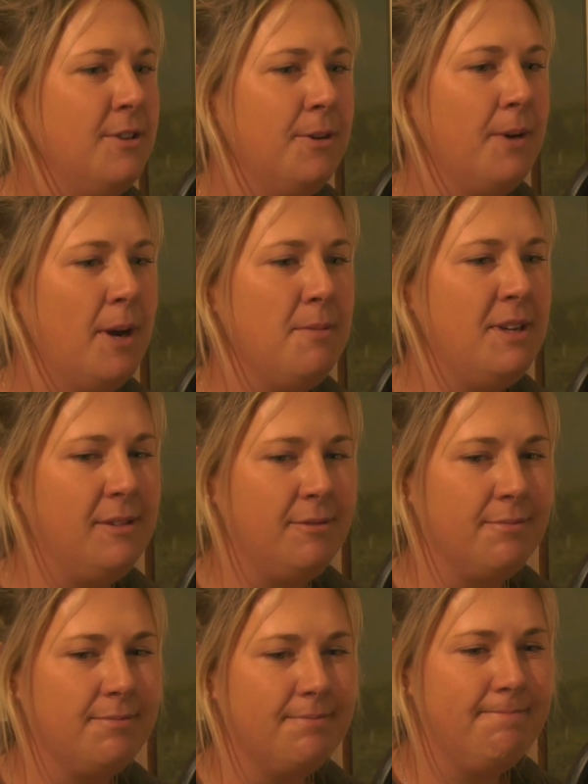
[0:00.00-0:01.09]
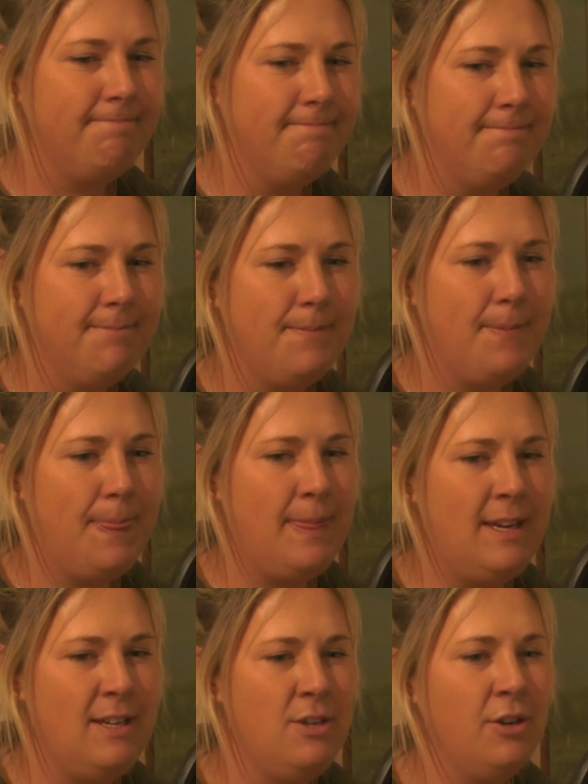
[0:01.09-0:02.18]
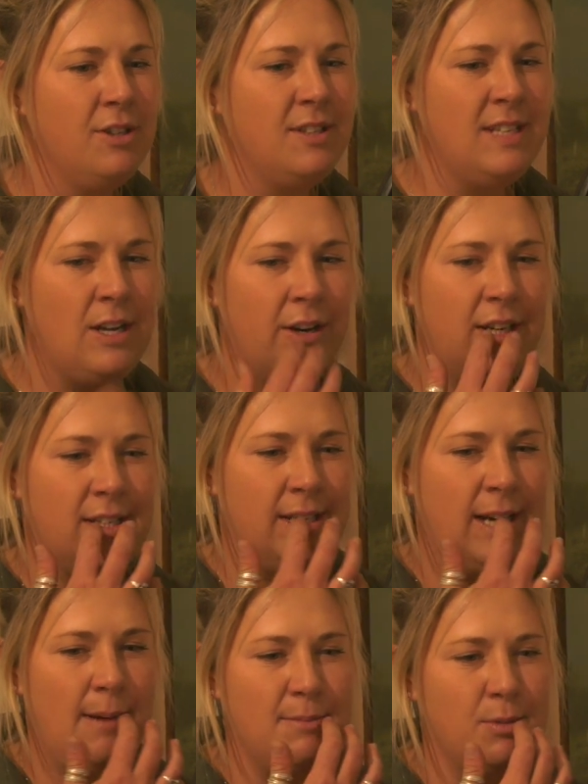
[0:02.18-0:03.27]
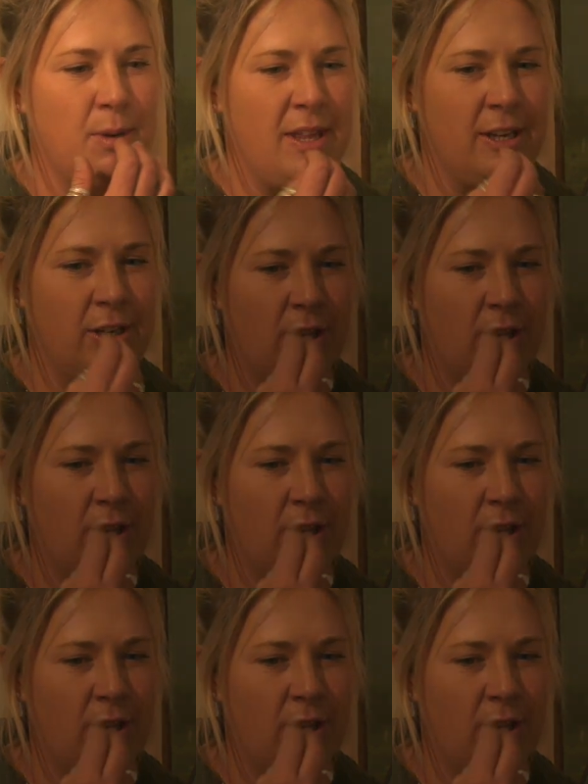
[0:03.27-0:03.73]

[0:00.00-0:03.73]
you know, I mean, that you could see on his gums where the